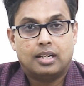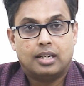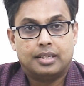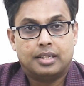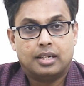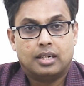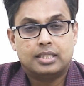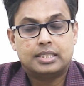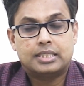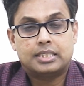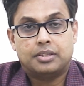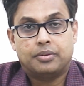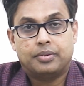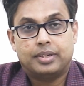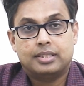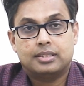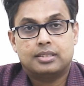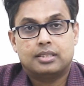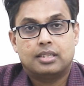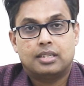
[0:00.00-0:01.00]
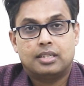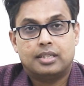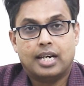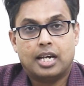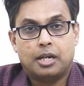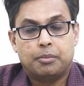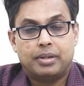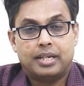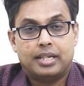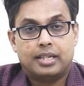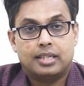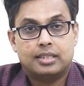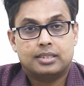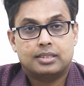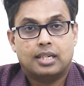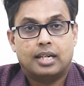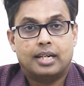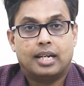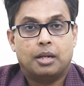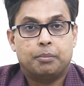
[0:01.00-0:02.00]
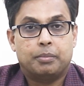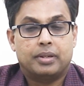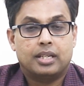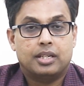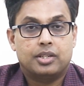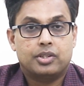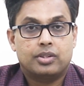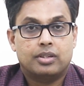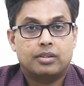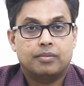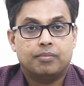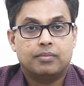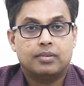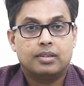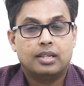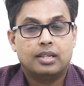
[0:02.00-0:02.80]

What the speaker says: And the answer is diabetes and hypertension.